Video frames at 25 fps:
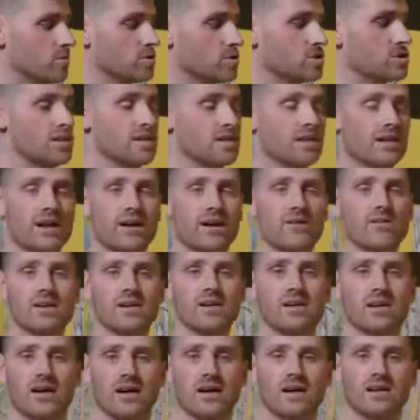muscle you
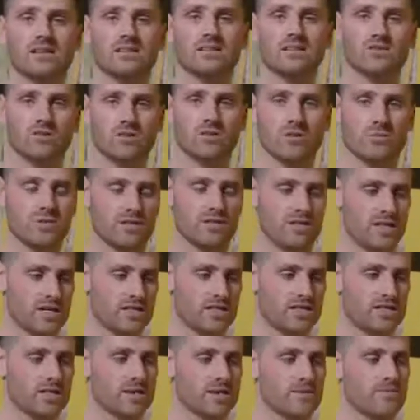carry, again, it's going to
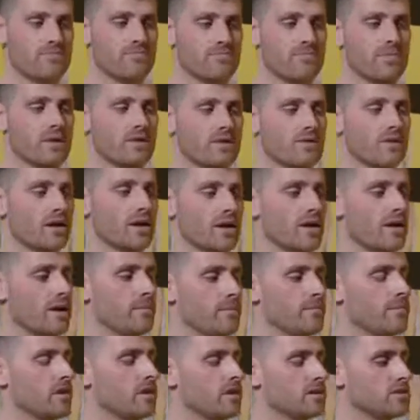protect you.
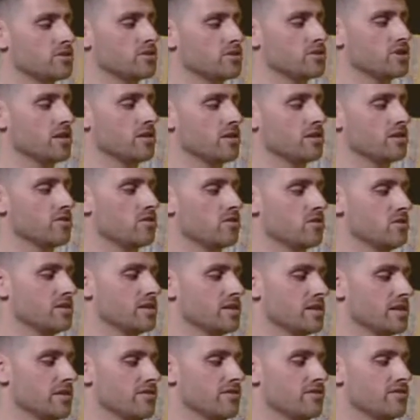I'll touch on the whole
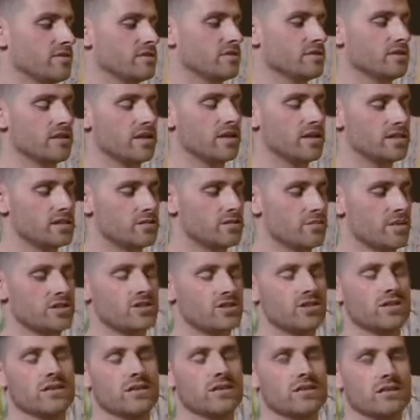thing of
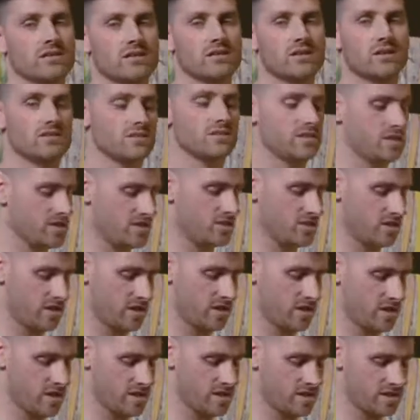isometric,
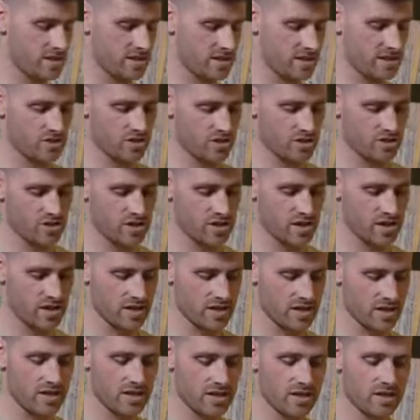concentric and eccentric
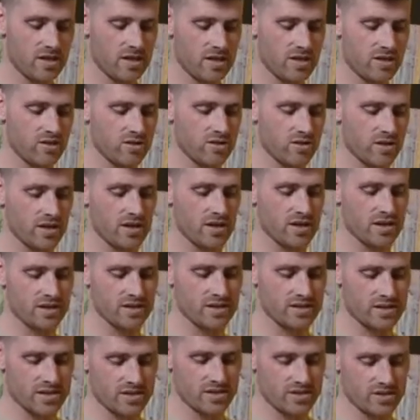training. Okay, the
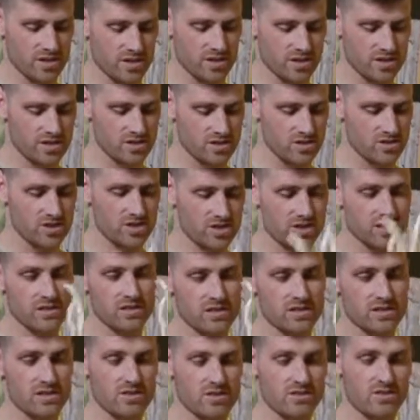eccentric as such
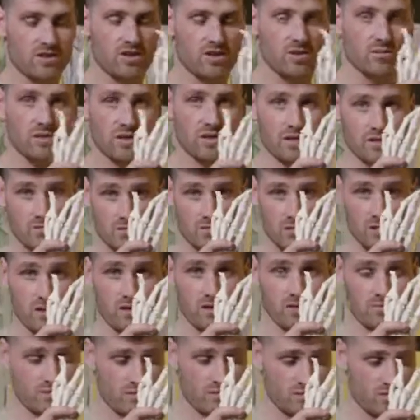is coming, as we
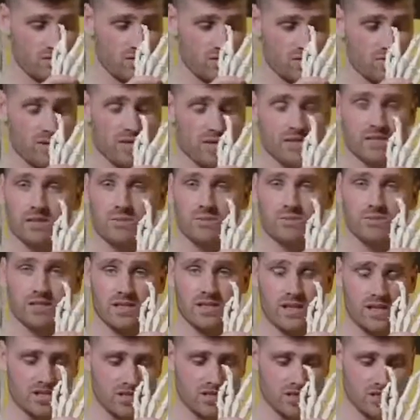always use the bicep as
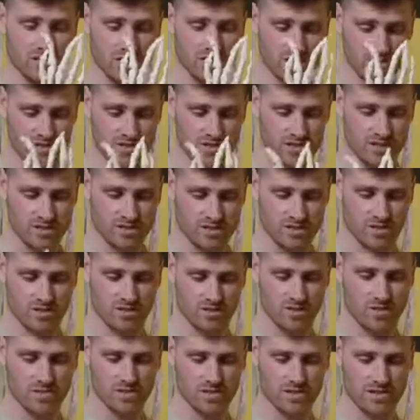the action. The eccentric
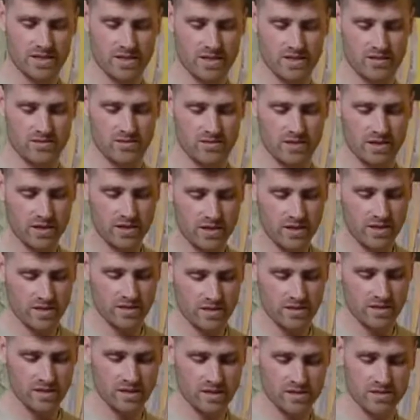is coming down,
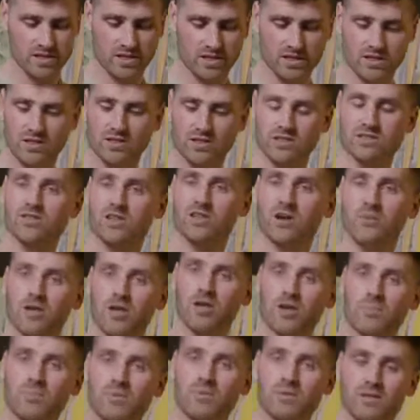the concentric is
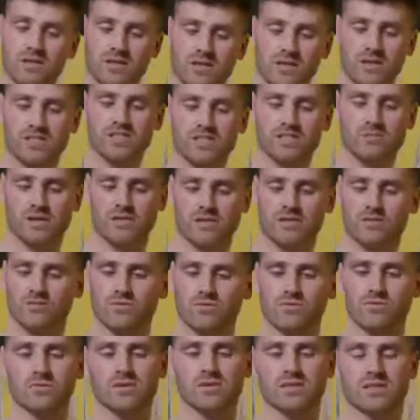coming up, and the
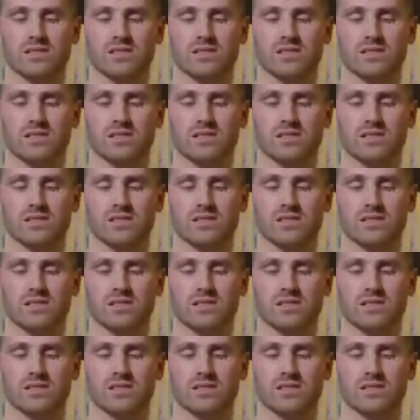isometric would be